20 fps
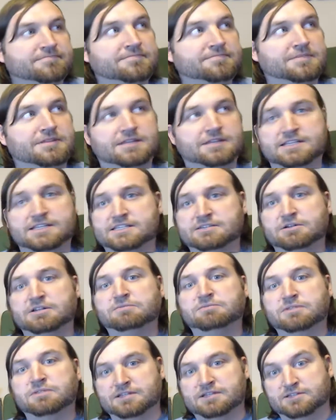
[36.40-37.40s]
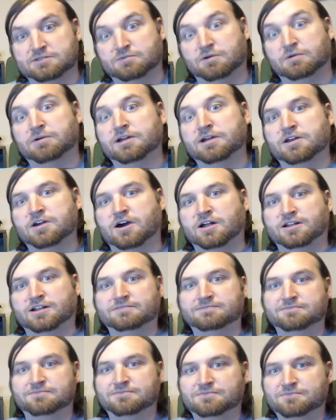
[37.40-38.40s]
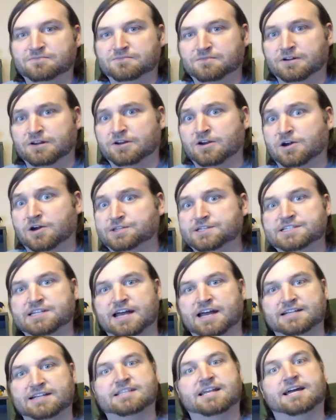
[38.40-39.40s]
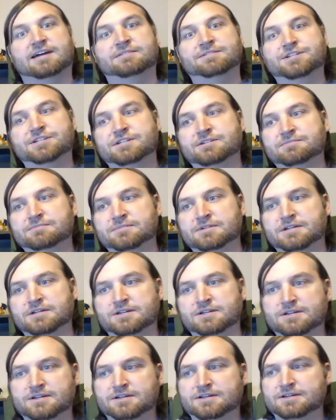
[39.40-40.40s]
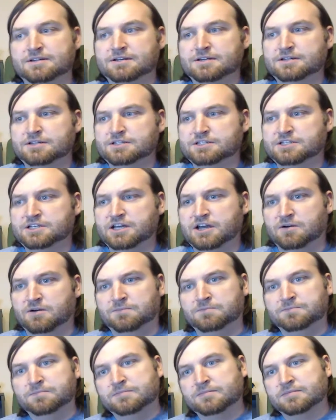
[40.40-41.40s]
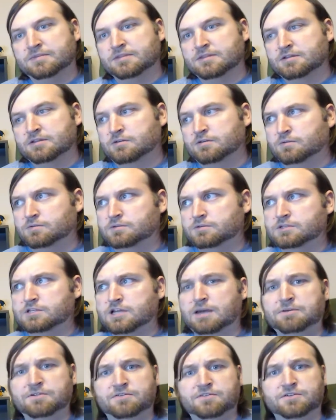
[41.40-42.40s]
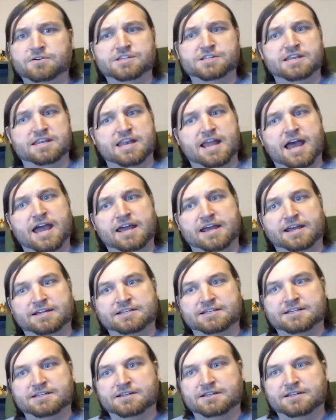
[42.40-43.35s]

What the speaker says: This is what we're going to call it. We're going to call this the Ice Lounge. So, topic for tonight.